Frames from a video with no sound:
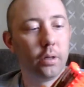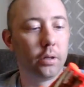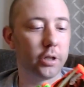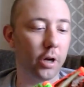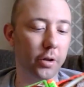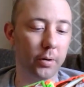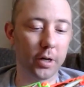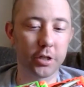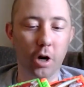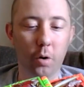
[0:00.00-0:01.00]
So there
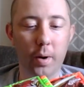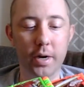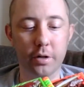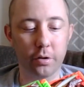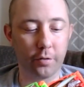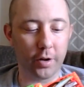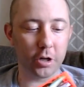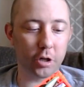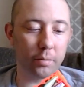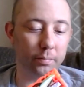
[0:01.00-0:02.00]
is no way to do the
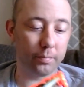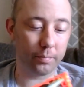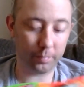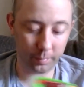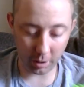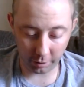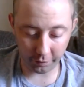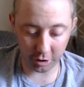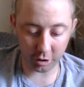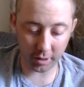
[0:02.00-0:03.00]
finisher. The only
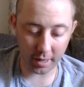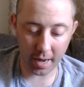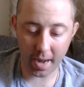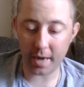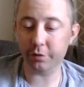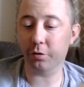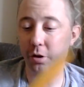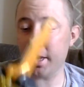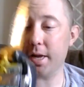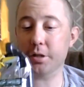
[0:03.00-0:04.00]
finisher it has for
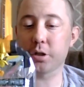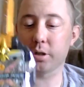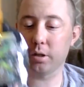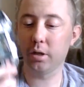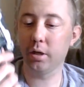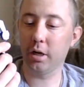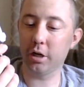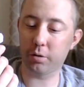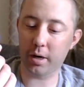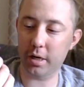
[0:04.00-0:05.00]
this
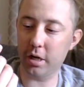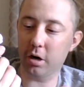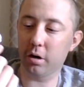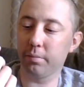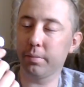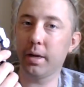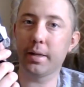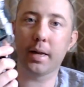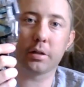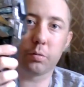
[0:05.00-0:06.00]
is right here. And
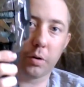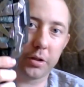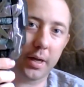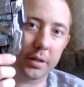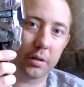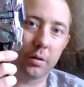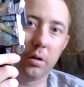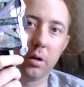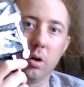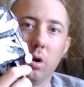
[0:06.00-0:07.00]
that's with this.
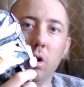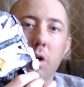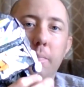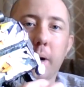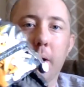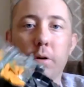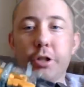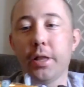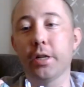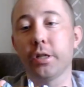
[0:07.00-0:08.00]
But I will
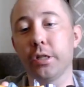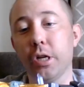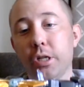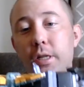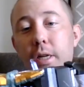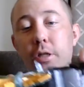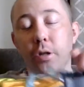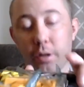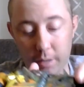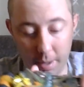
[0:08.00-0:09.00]
say this thing does
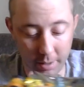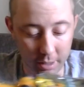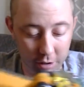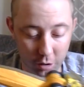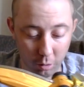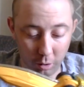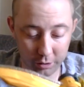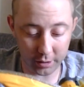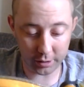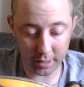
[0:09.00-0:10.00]
look... I mean, as cool as
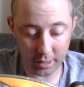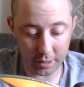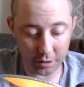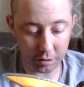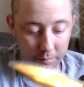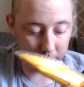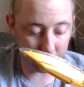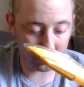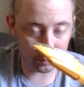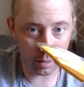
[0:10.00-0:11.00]
this thing is...
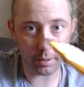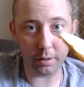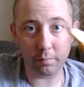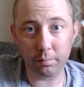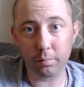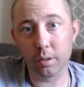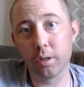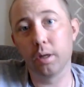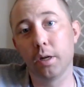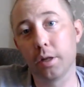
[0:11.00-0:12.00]
I mean,
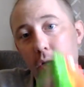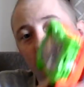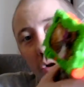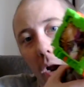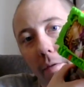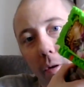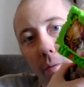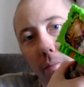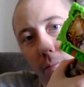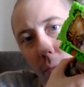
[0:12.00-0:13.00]
this driver...
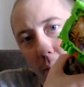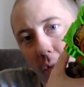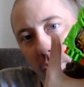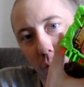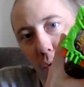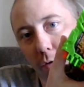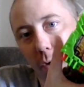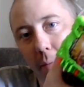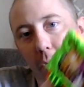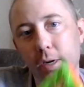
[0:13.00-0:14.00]
I mean, this Wonder
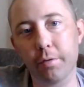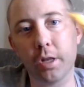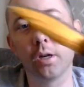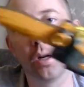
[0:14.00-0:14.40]
Ride book and everything...